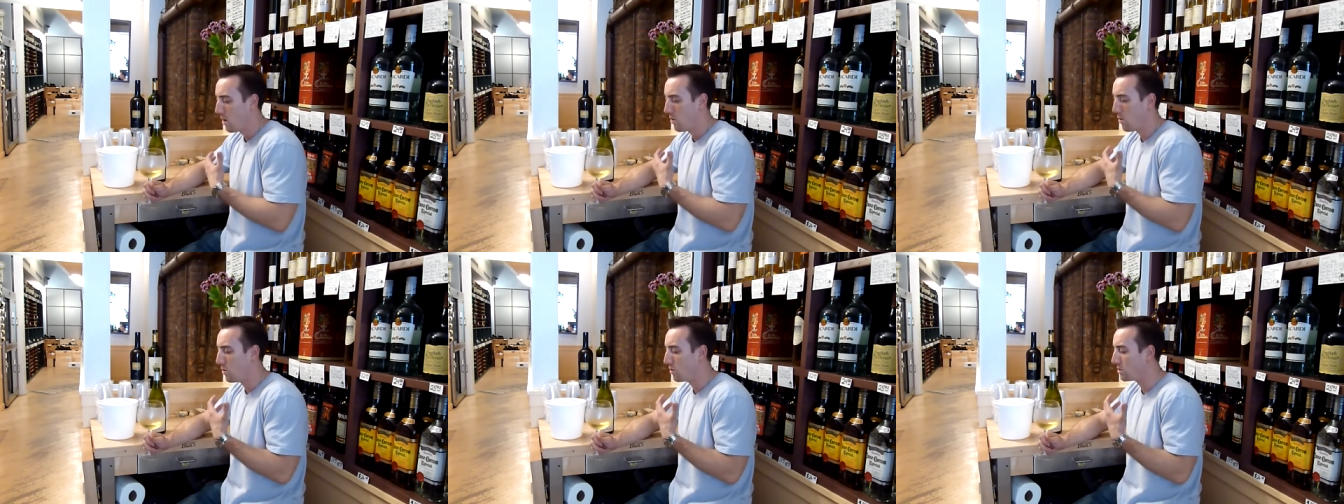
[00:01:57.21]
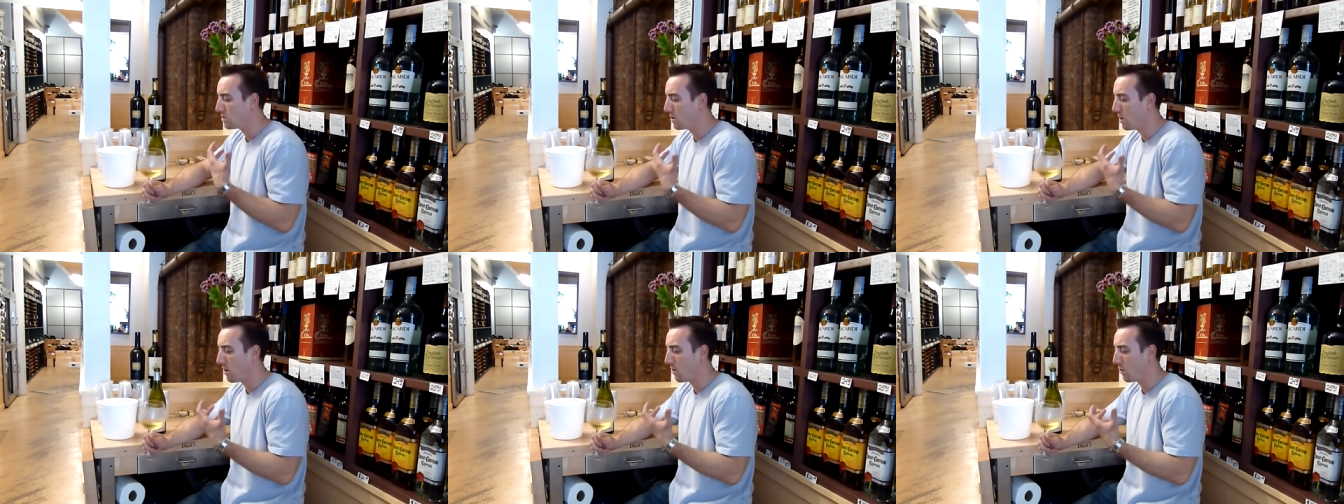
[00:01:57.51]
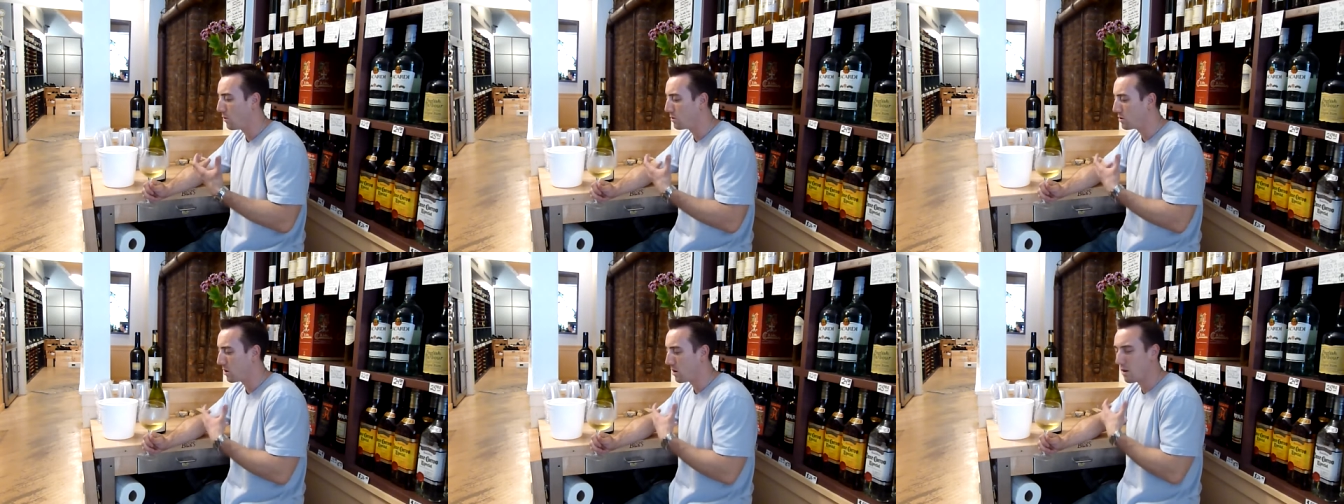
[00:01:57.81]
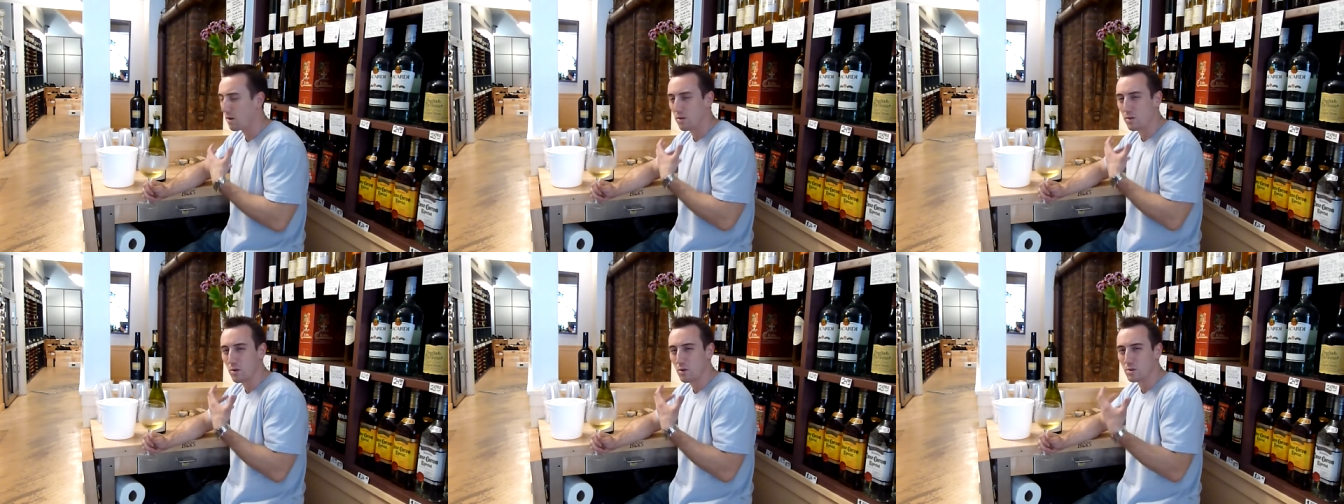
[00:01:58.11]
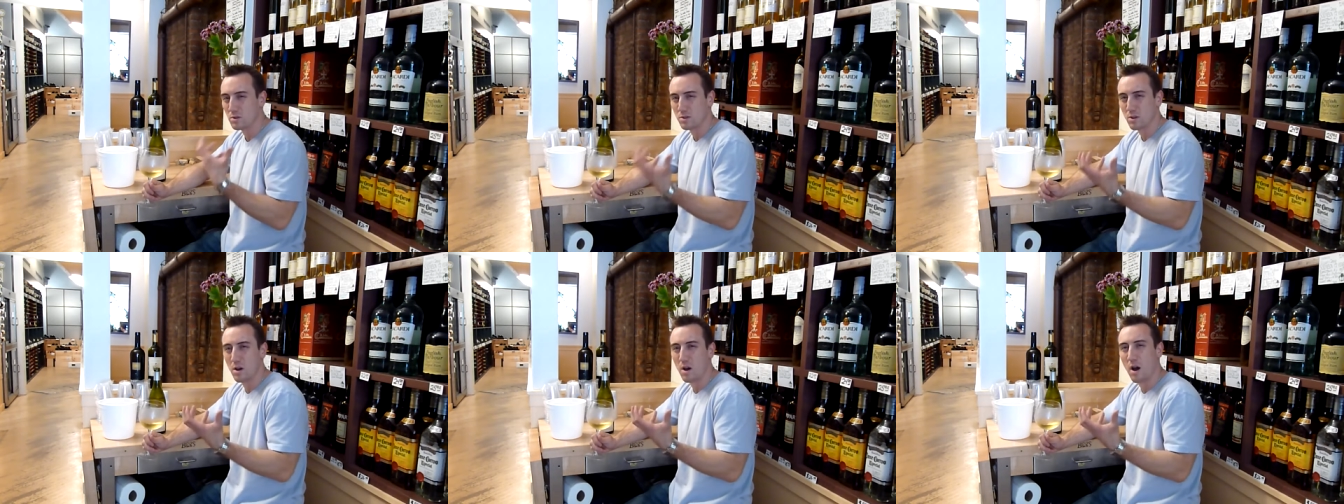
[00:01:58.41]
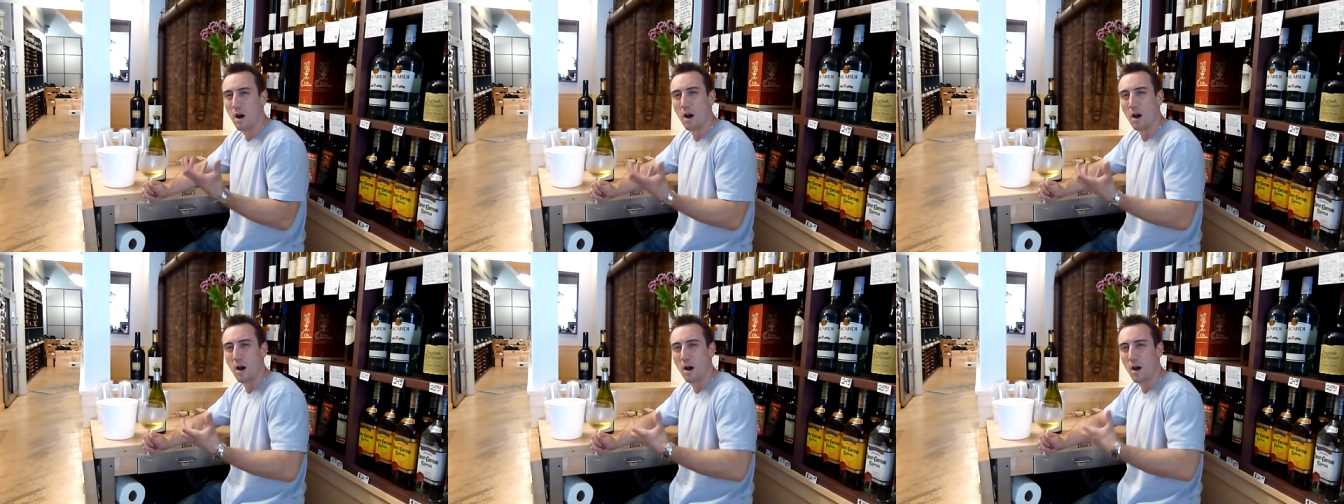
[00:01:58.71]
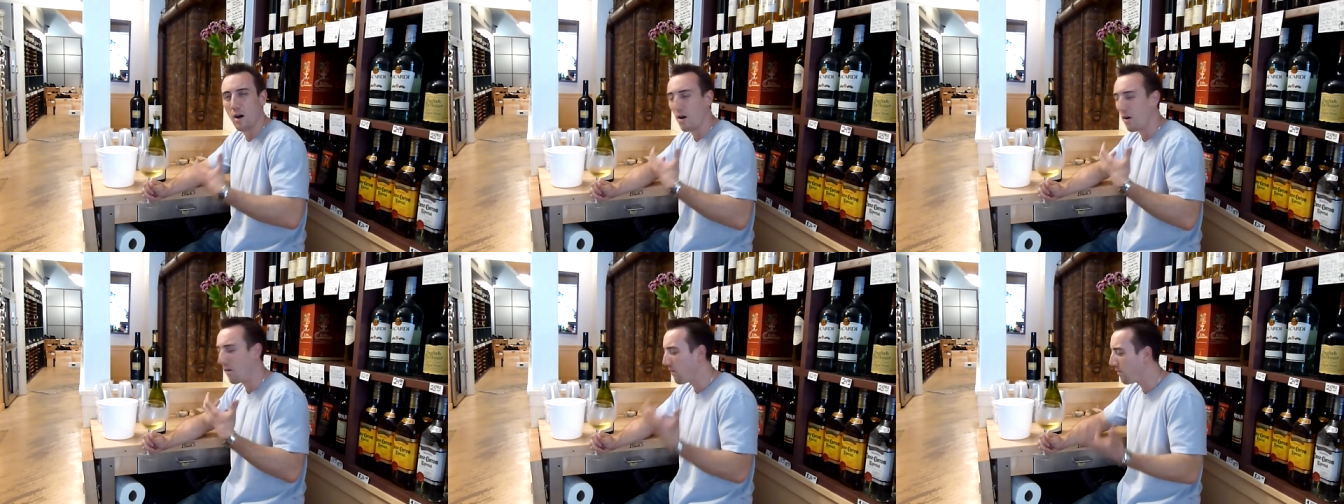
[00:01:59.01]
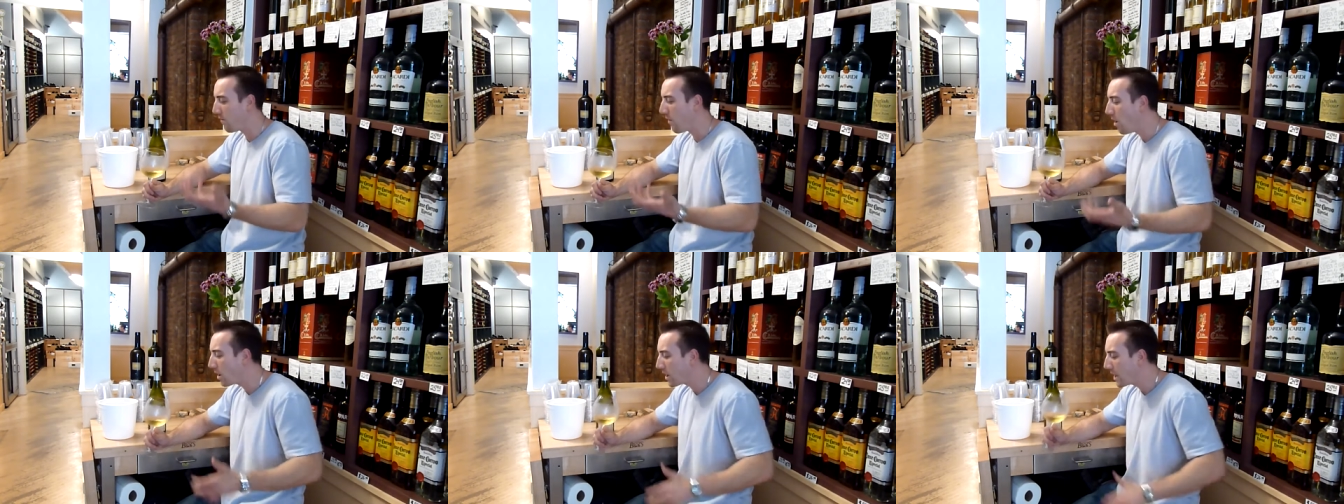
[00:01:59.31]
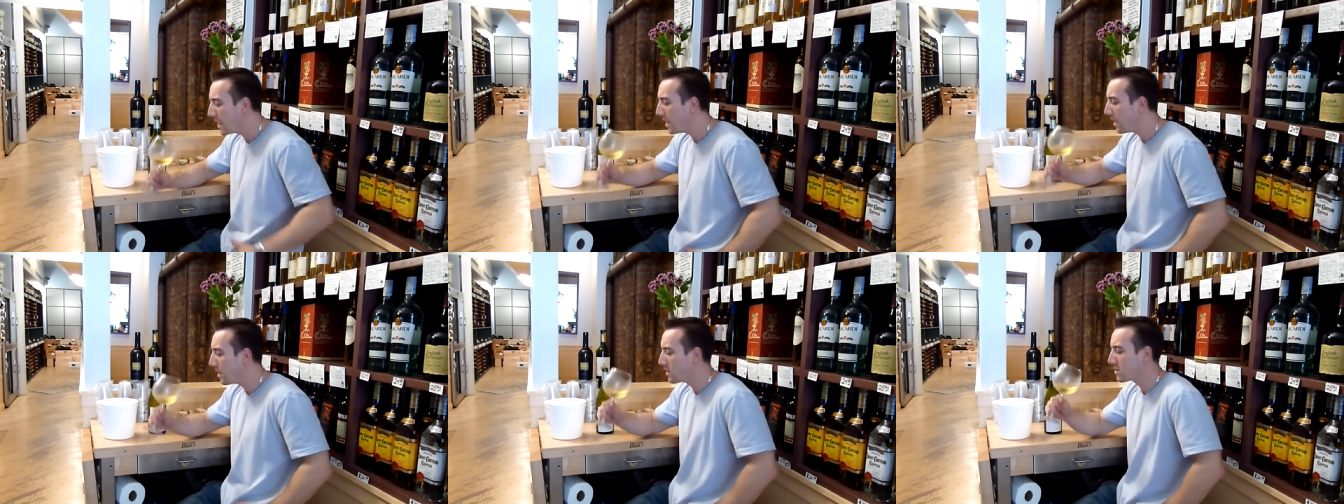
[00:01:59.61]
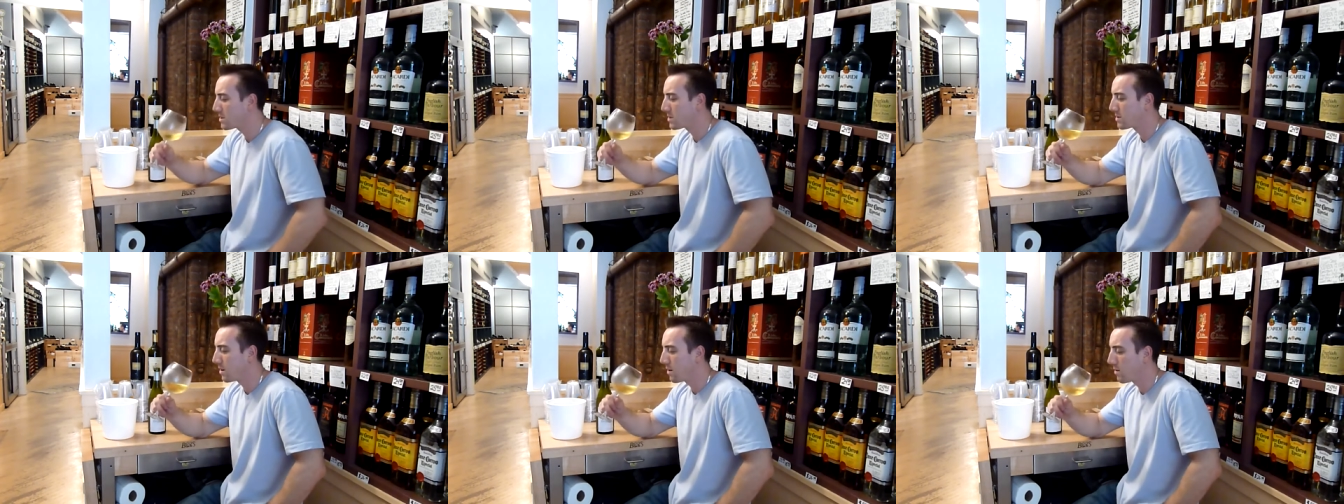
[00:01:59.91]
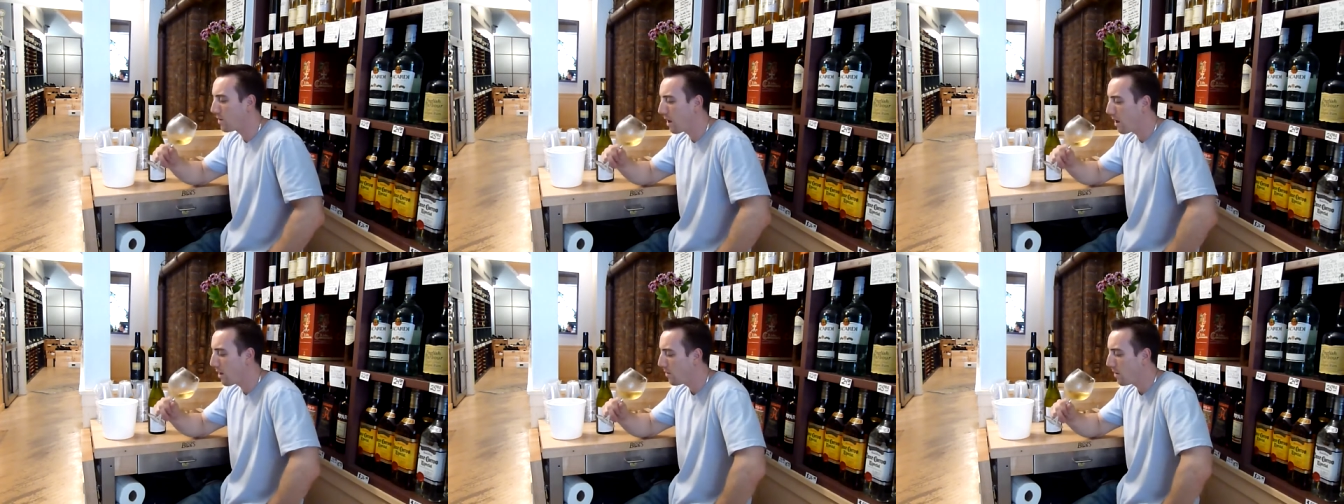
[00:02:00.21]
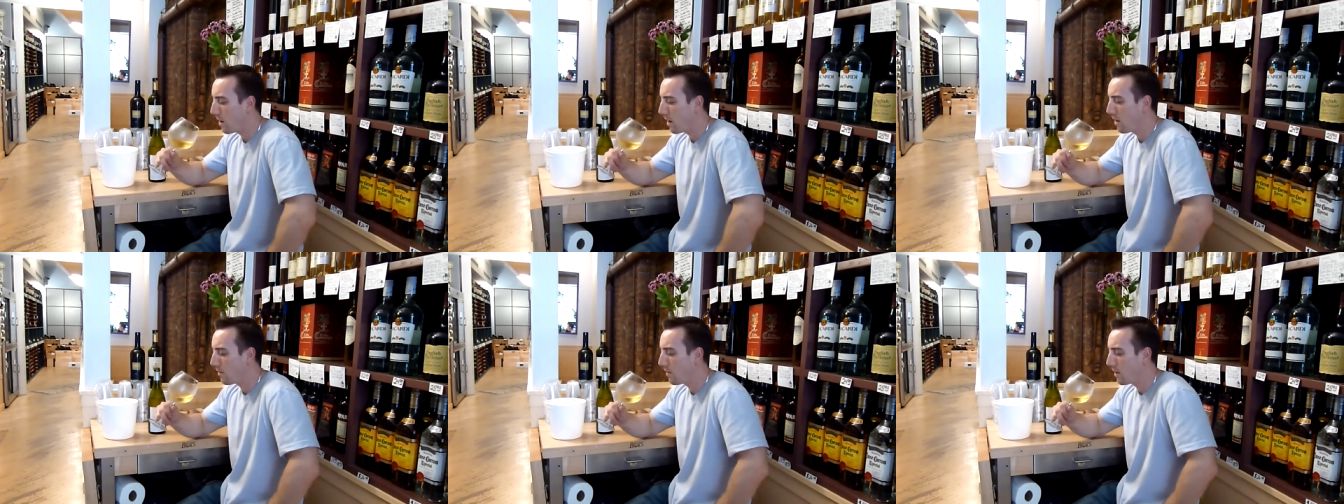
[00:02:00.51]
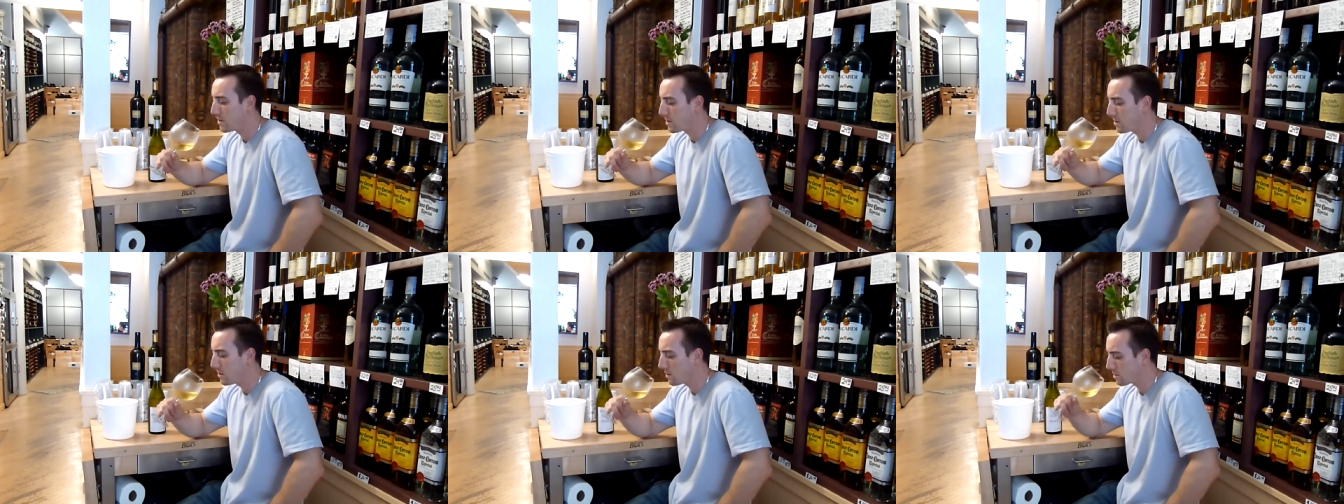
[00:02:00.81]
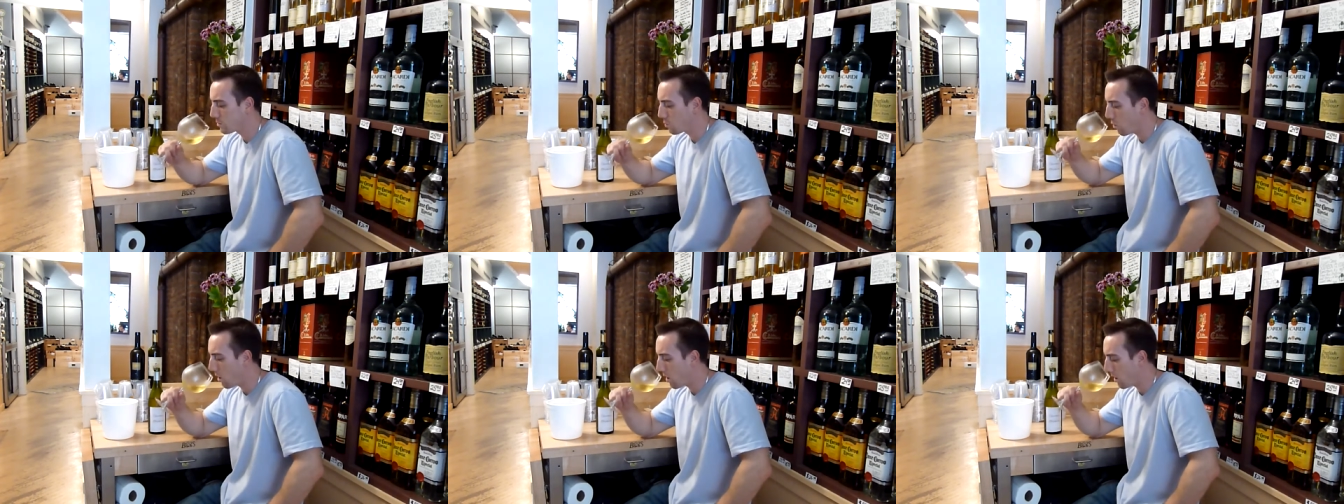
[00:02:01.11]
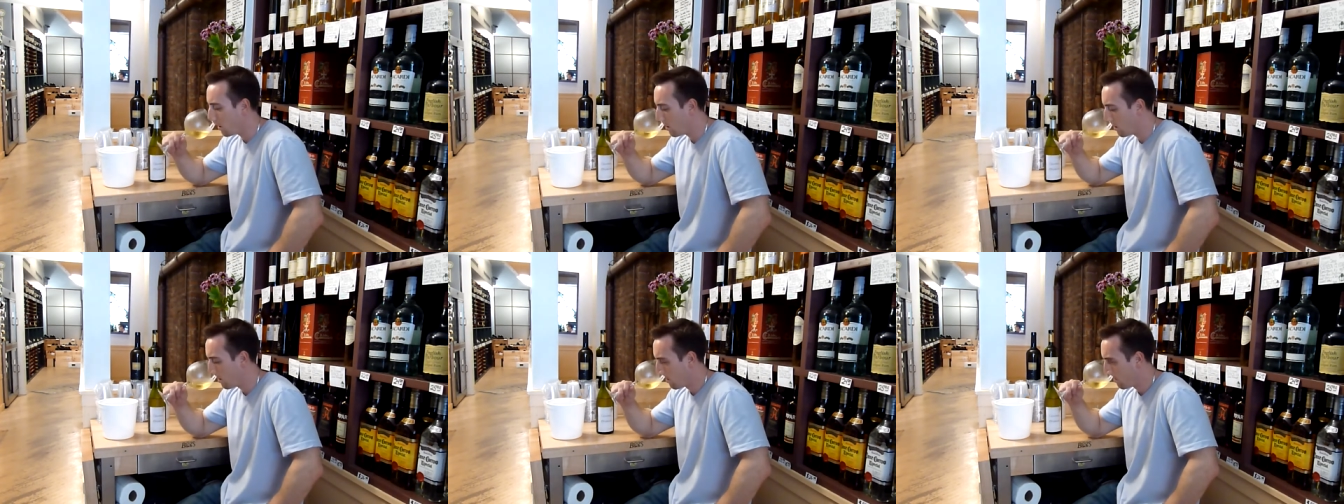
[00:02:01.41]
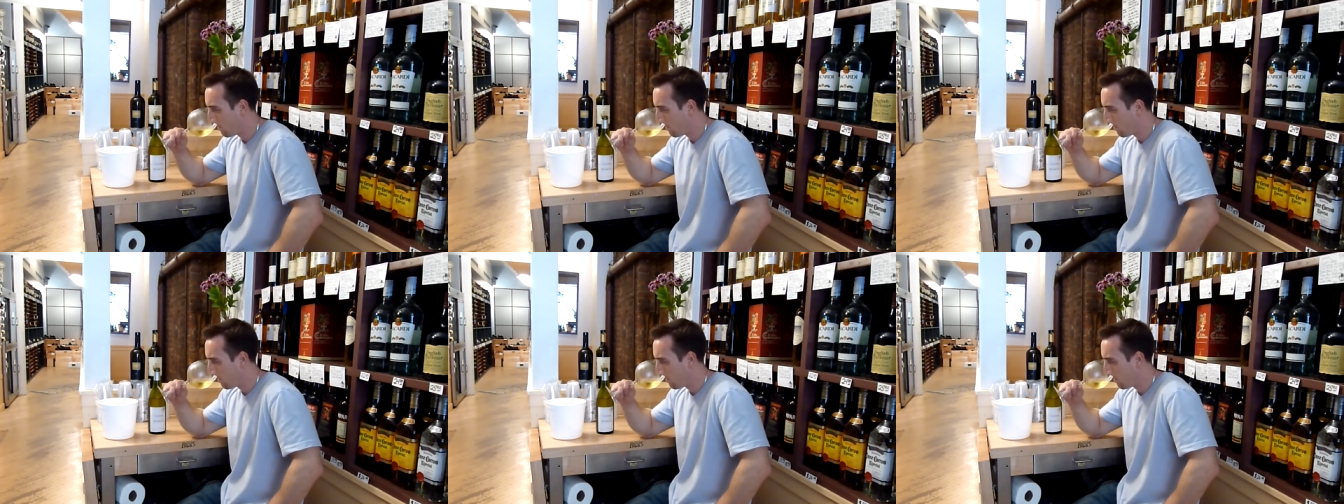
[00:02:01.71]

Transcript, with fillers: there's a there's a there's a, a, a funkiness that, that that's in this wine.